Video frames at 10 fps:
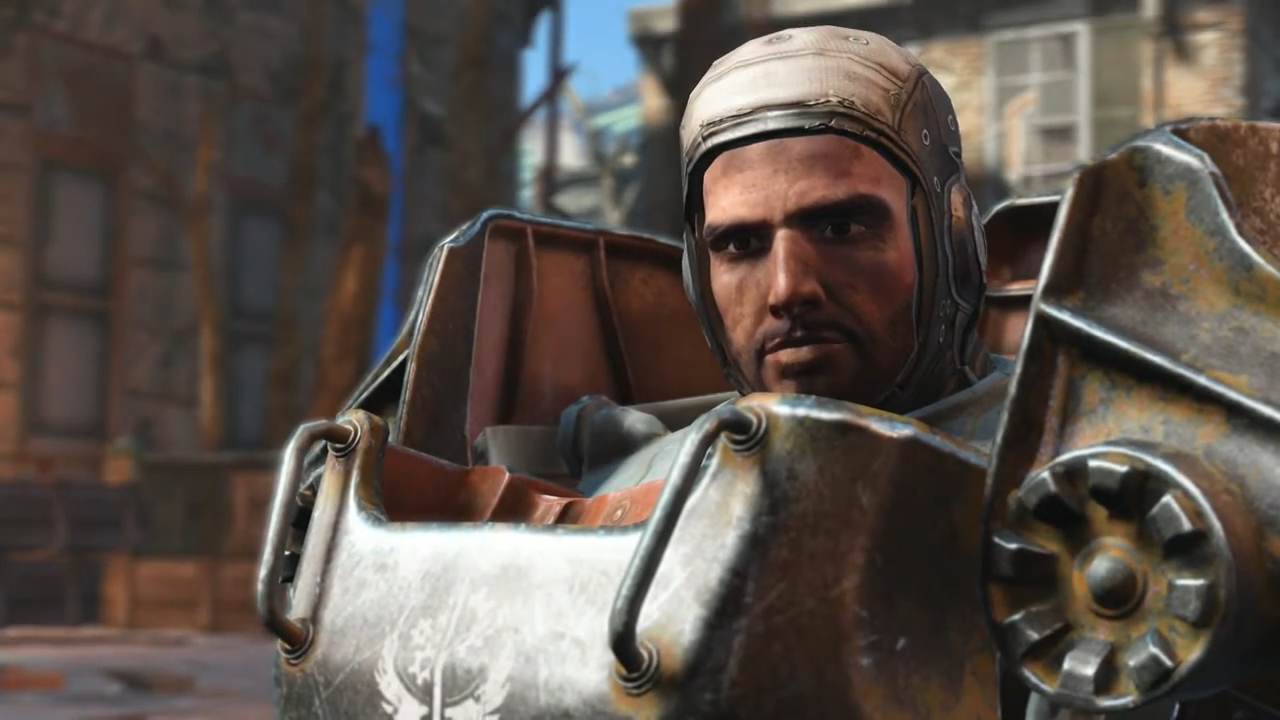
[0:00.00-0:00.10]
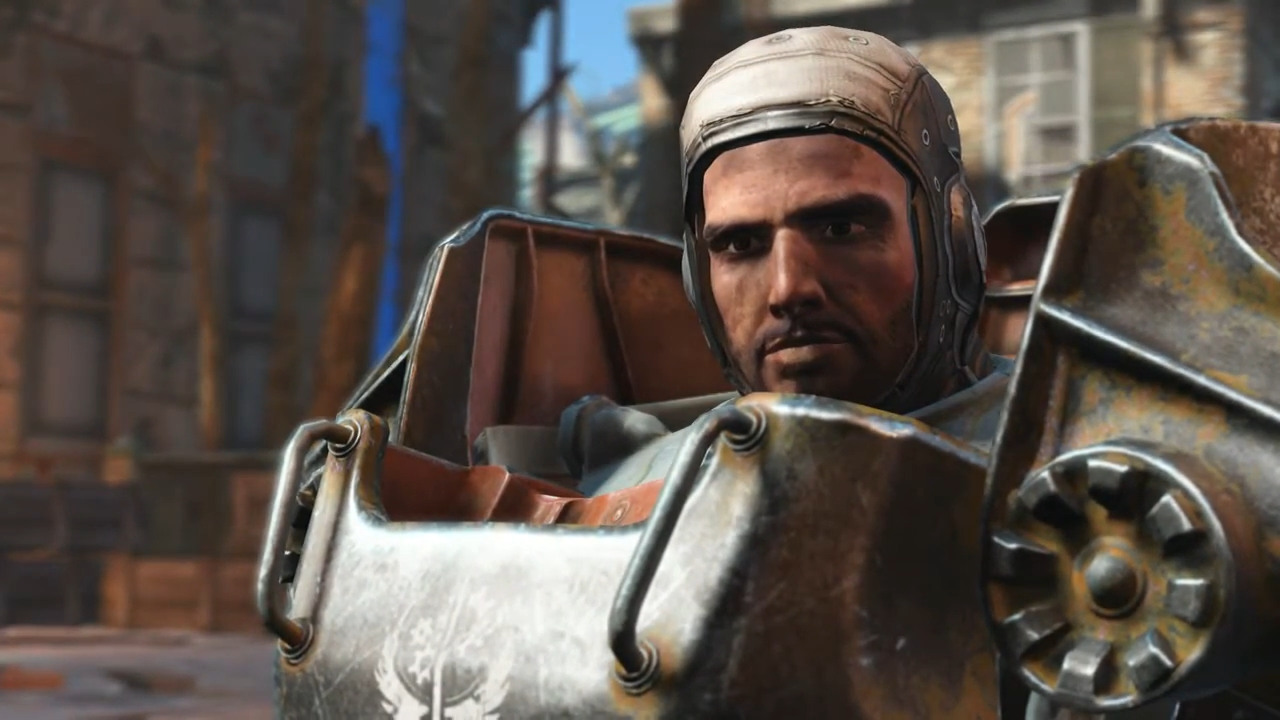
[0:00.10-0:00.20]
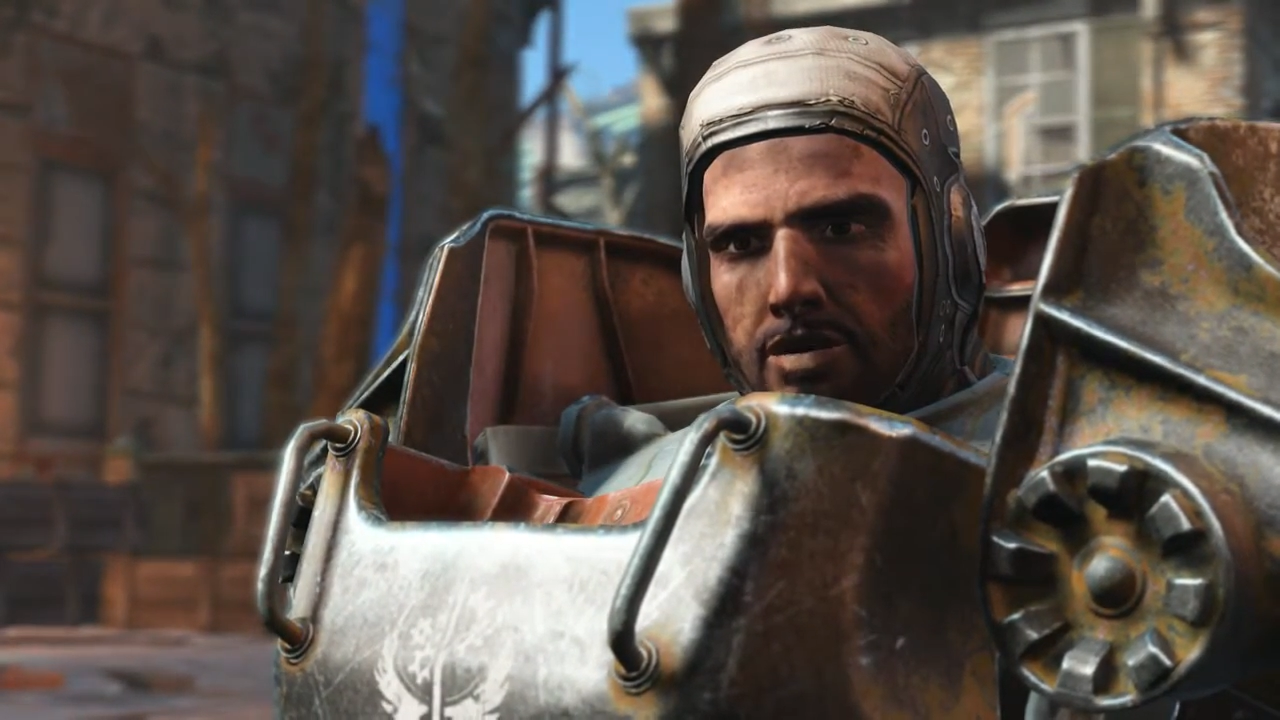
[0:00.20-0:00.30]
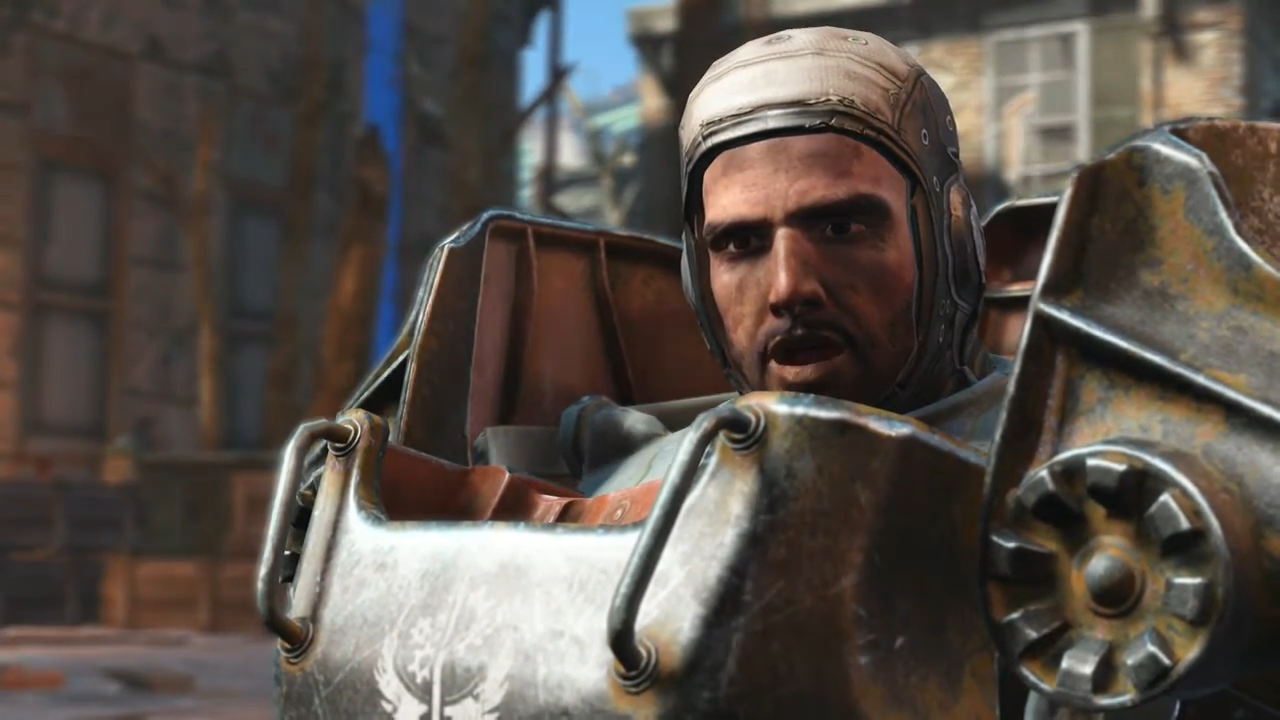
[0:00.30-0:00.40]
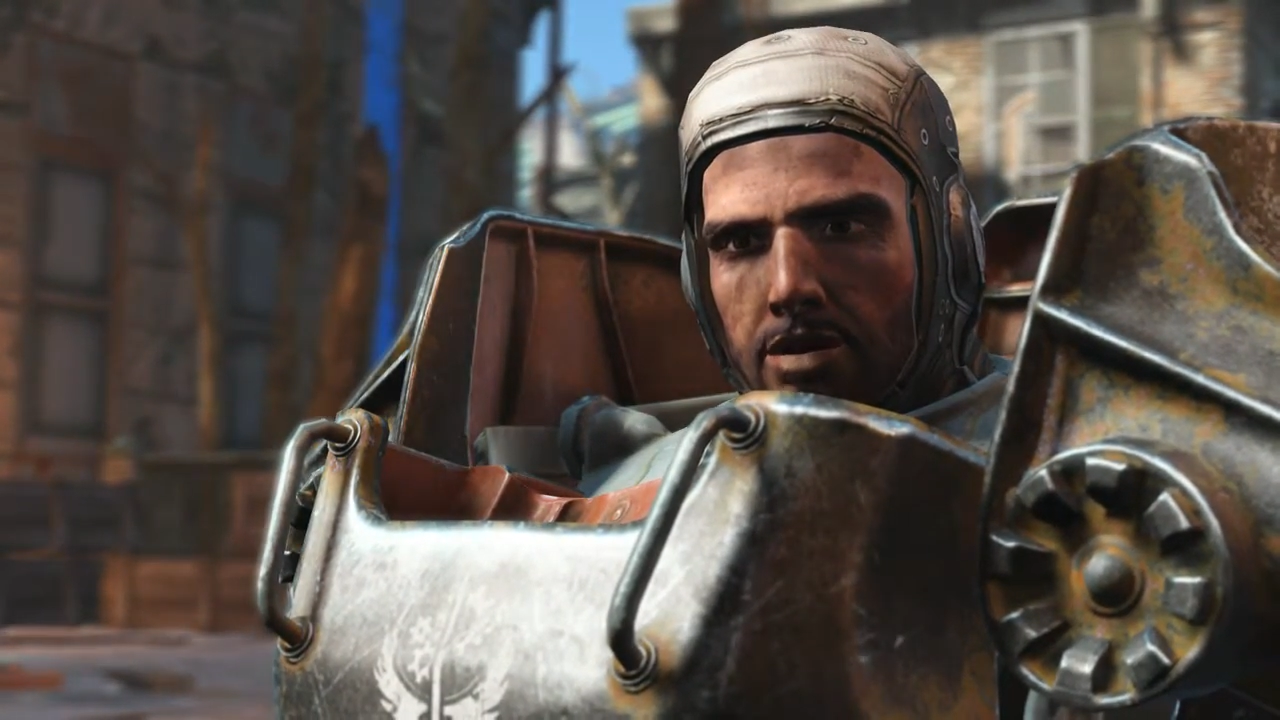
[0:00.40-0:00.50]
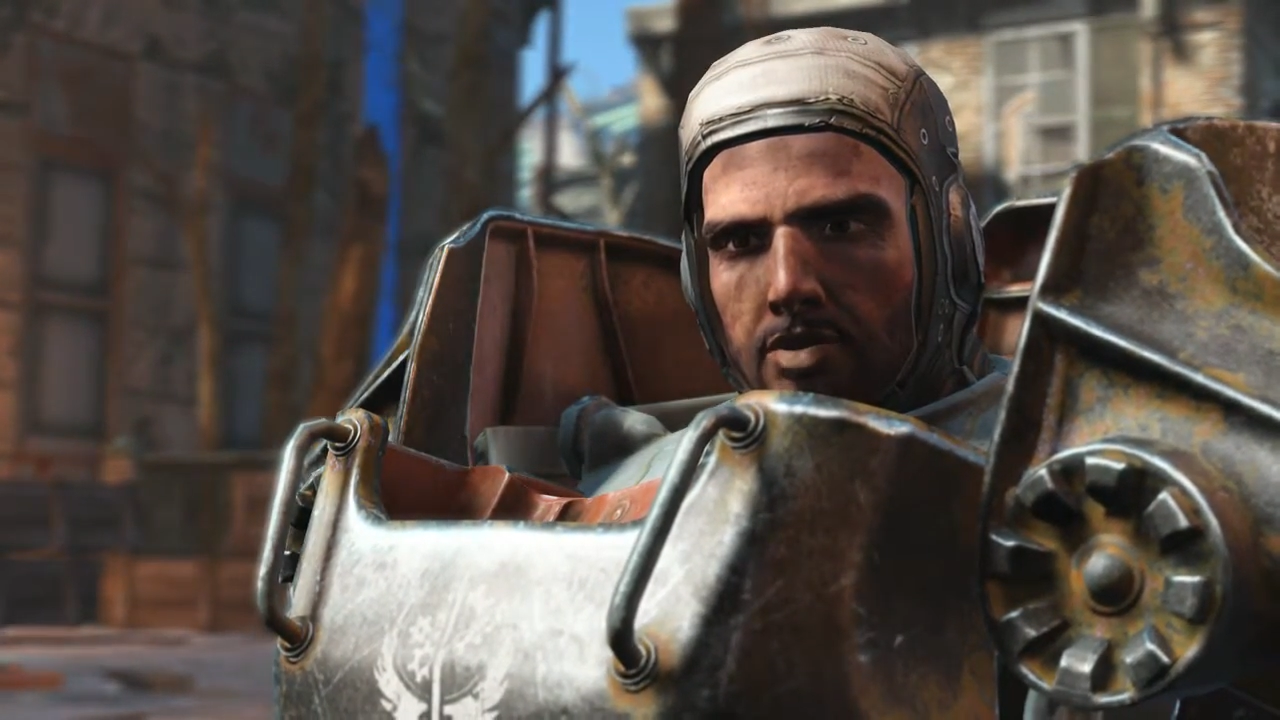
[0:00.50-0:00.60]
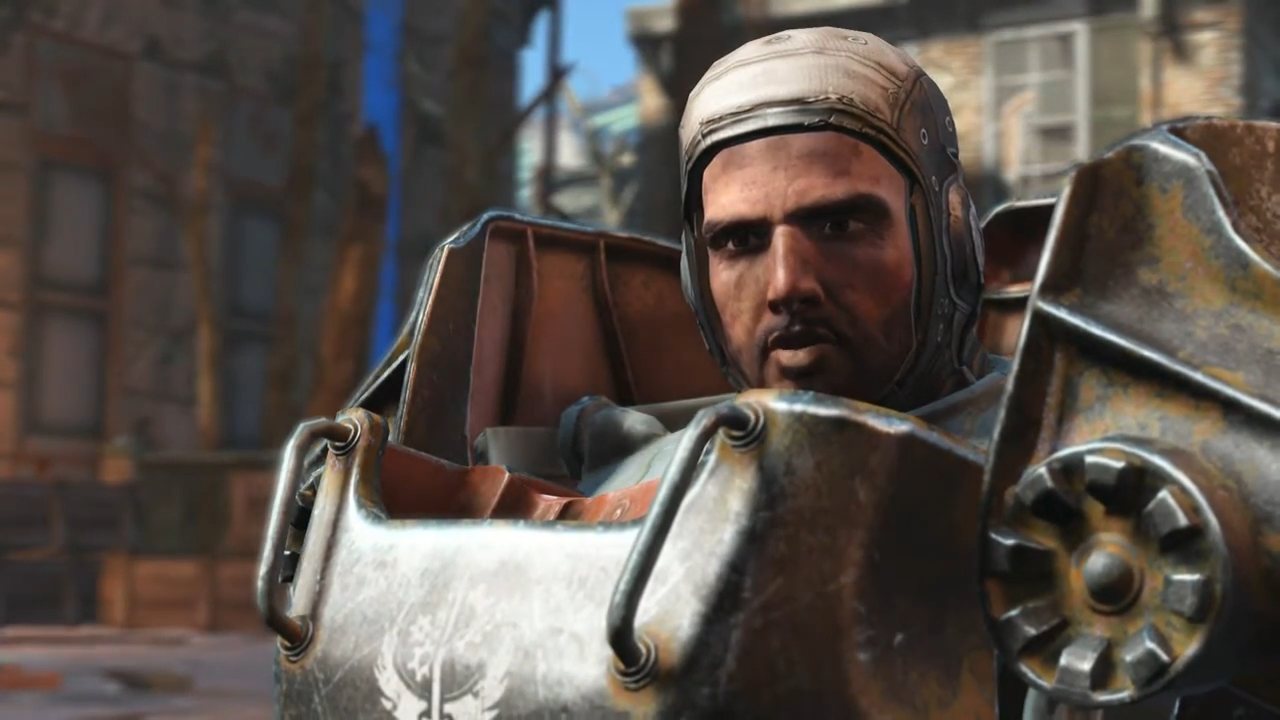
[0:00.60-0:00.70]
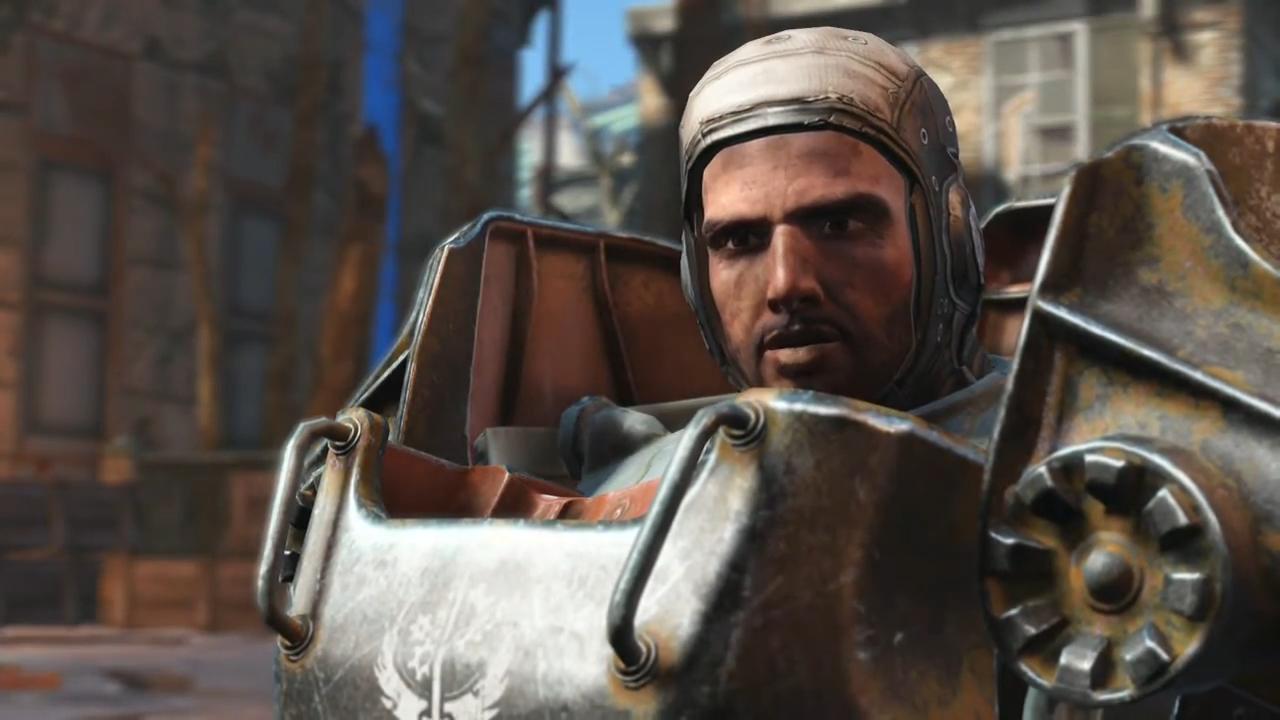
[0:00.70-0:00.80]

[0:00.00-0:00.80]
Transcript: technology